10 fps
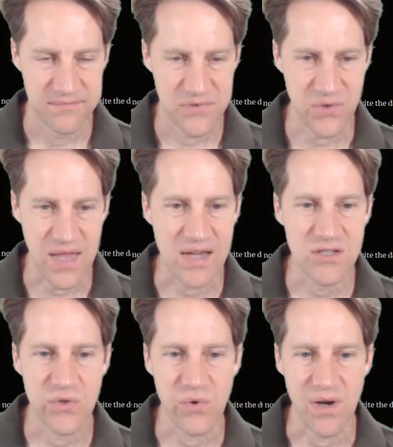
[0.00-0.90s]
So the
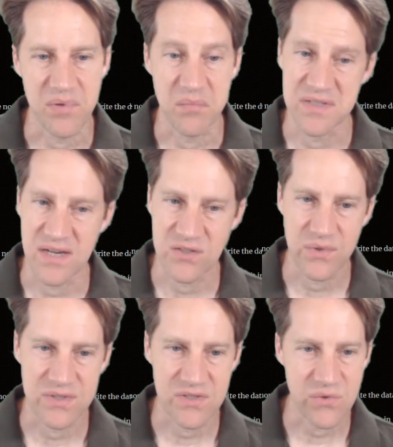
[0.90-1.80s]
hstore implementation,
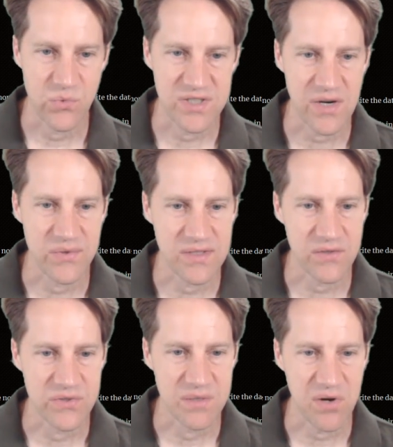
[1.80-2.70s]
which, which I was a
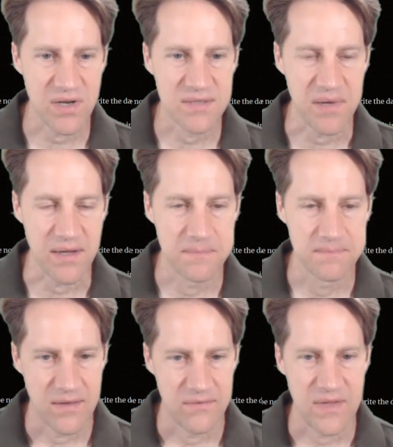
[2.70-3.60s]
little surprised by.
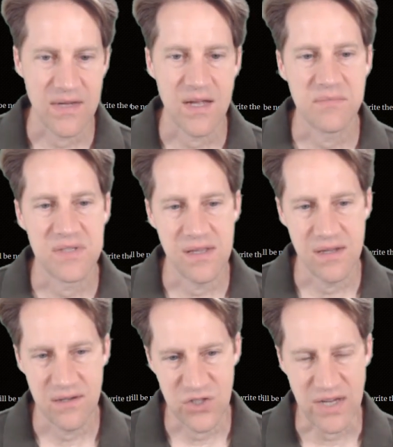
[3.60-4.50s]
Then comes
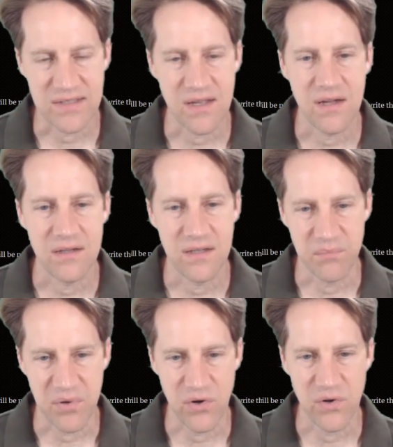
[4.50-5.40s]
the JSON and the
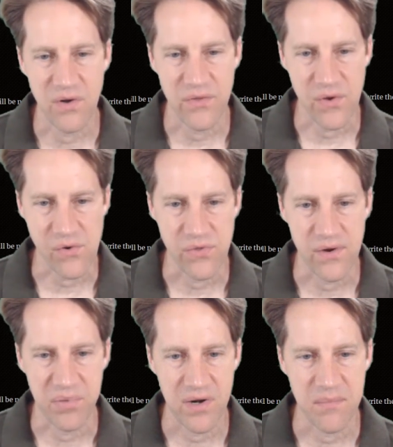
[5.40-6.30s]
Perl. They're, they're
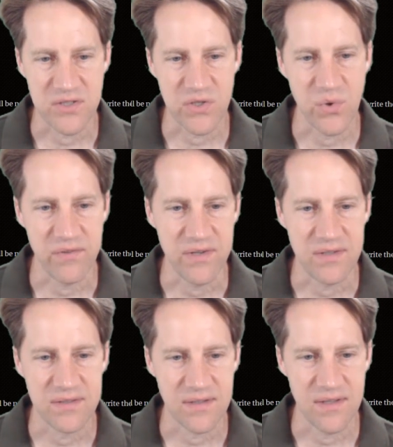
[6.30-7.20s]
pretty much
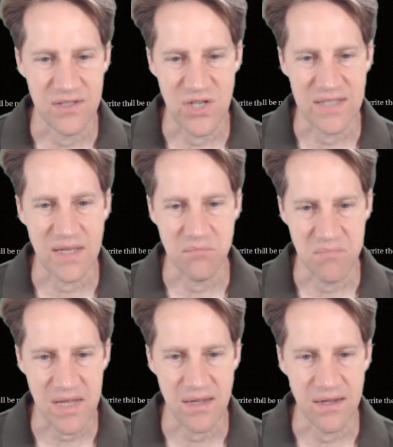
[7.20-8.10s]
equivalent in the
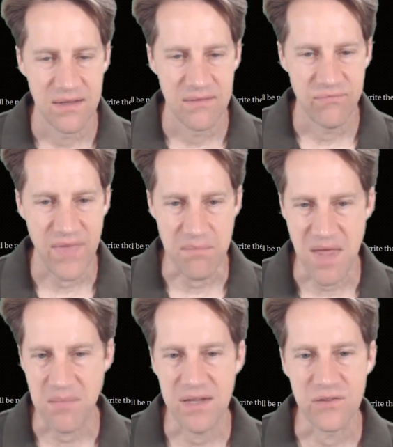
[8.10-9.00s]
JSONB. That
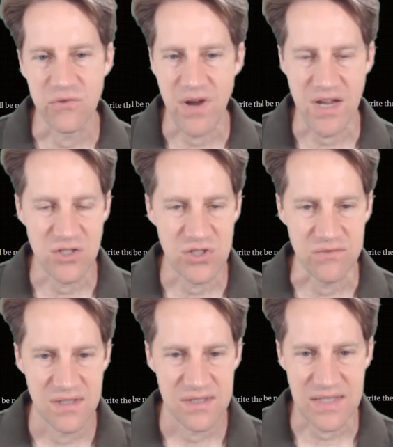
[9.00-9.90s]
may be in the range
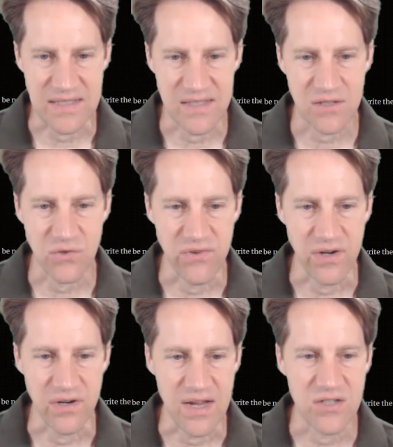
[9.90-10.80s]
of statistical
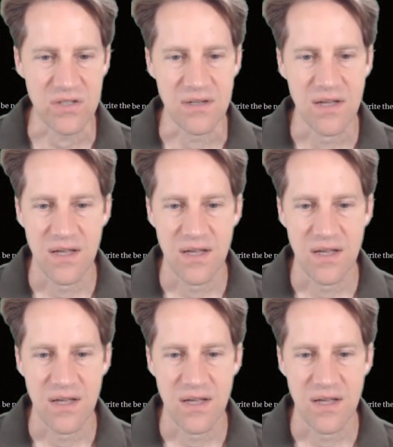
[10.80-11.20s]
variation,